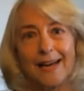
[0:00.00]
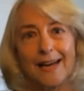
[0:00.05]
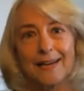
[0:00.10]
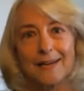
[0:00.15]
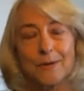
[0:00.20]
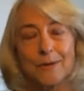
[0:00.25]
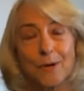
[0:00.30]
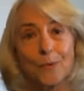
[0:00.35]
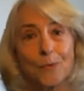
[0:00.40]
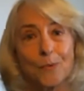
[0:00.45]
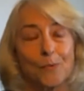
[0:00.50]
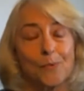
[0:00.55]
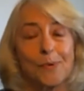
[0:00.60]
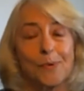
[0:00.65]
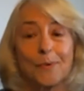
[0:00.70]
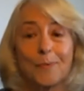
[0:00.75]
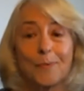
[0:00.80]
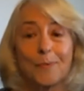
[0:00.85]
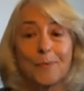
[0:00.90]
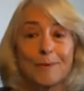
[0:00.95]
we
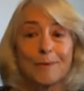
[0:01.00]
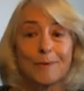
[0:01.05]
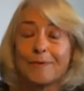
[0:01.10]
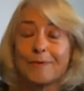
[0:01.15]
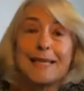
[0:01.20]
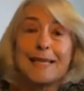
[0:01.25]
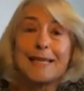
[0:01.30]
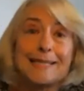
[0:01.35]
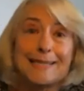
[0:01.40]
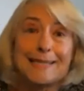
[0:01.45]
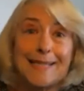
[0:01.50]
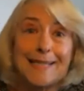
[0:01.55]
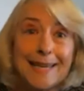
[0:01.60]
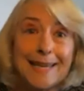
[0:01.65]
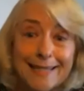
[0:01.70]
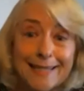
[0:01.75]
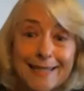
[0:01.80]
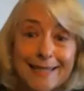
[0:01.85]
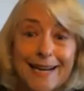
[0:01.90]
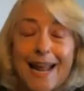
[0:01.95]
were really
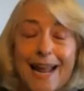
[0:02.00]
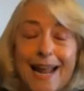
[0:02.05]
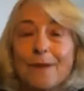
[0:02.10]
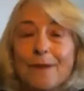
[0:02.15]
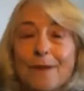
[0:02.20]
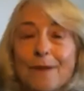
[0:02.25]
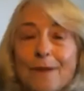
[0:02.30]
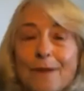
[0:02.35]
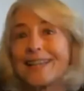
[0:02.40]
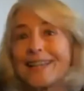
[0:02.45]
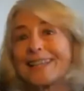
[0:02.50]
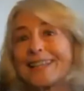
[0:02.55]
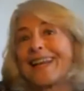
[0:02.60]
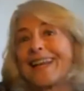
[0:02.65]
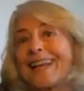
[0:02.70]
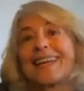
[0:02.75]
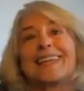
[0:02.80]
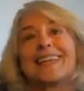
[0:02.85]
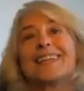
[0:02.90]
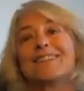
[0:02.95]
excited, and I was young and
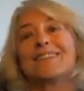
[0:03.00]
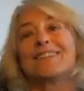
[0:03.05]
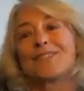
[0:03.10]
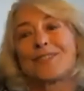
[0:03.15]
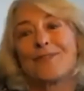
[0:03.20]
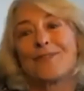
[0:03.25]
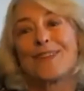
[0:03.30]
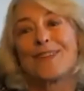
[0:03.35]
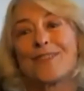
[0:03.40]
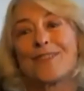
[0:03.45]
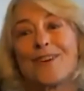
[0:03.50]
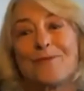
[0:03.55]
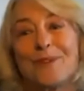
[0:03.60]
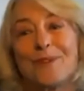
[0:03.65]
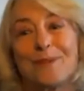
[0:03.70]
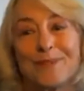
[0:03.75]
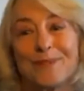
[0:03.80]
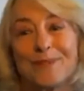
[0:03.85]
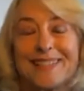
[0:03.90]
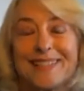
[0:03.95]
naive, so I thought we
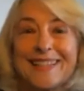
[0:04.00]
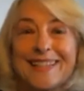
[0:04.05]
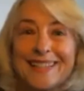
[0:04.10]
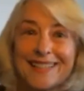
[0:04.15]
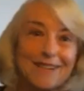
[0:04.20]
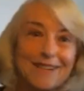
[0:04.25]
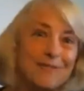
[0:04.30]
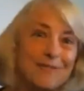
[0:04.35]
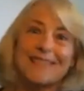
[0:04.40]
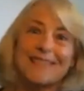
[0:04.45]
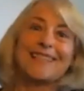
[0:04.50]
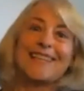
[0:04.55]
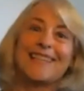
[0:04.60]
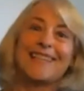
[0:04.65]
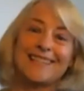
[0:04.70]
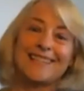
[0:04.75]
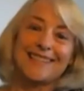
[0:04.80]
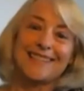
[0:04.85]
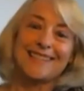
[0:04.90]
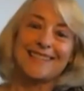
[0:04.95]
would quickly get
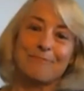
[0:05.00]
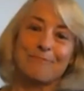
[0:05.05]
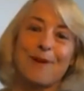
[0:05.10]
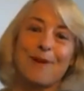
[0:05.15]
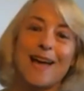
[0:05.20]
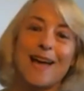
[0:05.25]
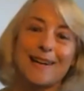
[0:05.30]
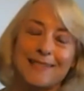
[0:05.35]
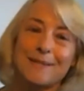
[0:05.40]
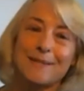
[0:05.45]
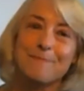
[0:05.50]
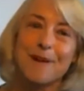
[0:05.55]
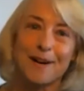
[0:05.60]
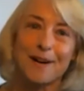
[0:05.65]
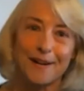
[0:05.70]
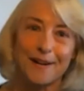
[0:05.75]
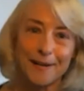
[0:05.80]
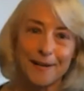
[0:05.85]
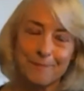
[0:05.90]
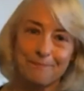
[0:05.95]
this product to market.
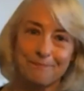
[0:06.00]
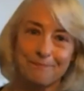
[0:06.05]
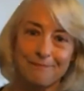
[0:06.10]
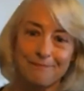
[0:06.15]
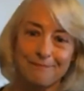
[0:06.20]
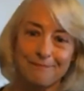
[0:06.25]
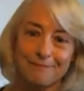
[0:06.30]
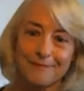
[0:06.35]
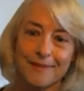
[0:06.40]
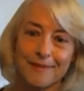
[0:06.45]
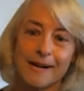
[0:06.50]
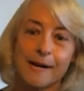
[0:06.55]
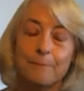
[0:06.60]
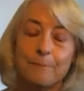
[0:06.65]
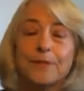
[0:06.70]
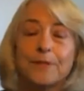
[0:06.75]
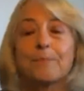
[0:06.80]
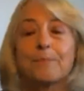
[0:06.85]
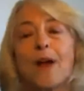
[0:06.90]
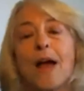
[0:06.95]
But the
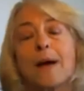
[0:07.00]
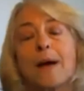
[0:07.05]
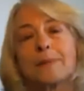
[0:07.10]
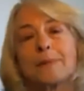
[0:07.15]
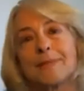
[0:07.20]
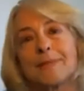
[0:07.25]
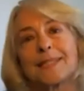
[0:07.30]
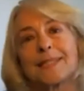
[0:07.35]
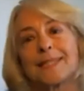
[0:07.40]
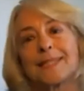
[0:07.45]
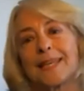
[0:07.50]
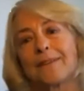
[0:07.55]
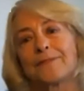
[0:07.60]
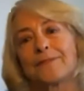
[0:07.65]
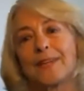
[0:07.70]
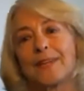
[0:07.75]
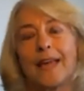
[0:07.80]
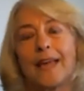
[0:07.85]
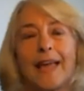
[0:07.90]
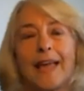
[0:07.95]
problem is the F D A
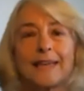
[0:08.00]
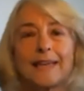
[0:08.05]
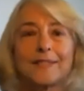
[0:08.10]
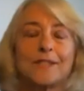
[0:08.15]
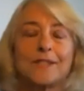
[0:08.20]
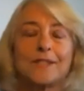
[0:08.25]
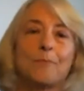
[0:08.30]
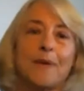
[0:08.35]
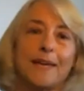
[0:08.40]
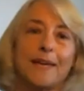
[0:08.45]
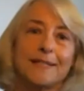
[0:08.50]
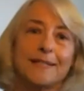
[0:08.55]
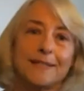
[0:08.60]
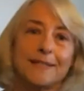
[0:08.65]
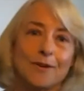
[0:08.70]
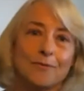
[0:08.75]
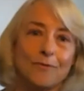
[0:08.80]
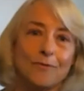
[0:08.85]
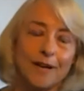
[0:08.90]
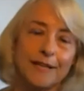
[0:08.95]
has to obey its own
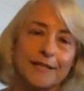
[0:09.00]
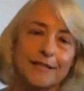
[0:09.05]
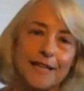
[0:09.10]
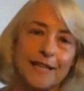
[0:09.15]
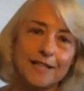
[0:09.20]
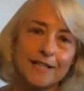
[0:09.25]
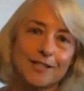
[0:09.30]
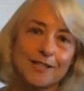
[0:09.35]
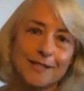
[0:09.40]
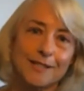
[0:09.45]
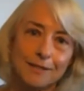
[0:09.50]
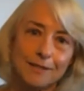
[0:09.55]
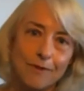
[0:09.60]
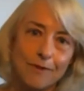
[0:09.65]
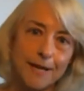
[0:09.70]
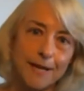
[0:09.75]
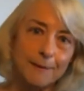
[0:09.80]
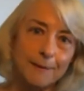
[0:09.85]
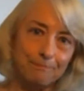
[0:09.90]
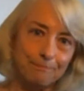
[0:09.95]
regulations,
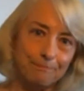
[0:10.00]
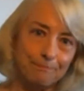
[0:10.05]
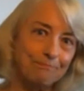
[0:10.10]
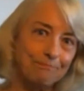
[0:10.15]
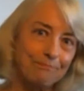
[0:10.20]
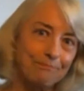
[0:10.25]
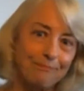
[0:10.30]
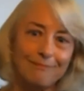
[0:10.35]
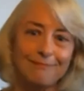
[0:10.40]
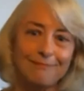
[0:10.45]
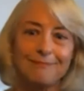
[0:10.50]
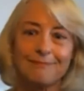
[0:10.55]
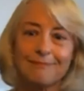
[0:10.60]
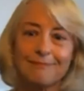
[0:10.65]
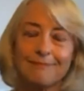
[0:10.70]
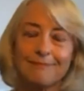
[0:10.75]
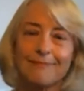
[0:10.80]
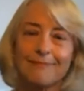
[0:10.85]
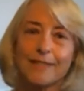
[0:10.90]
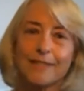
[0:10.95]
right?
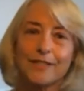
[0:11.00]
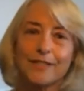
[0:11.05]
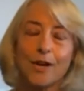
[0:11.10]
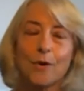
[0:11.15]
So